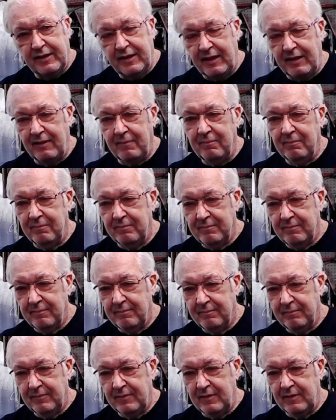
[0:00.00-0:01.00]
the
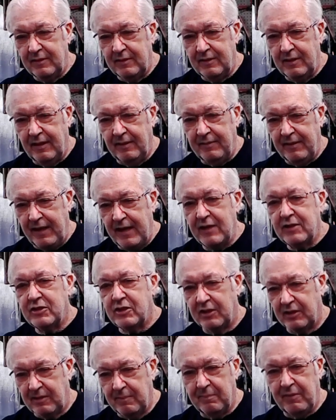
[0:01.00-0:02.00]

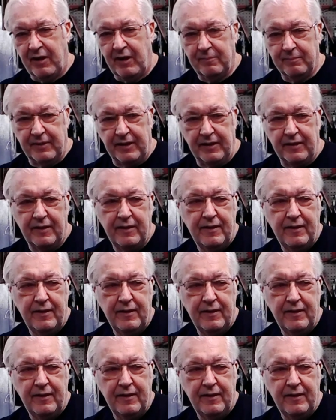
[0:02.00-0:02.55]
engine compartment.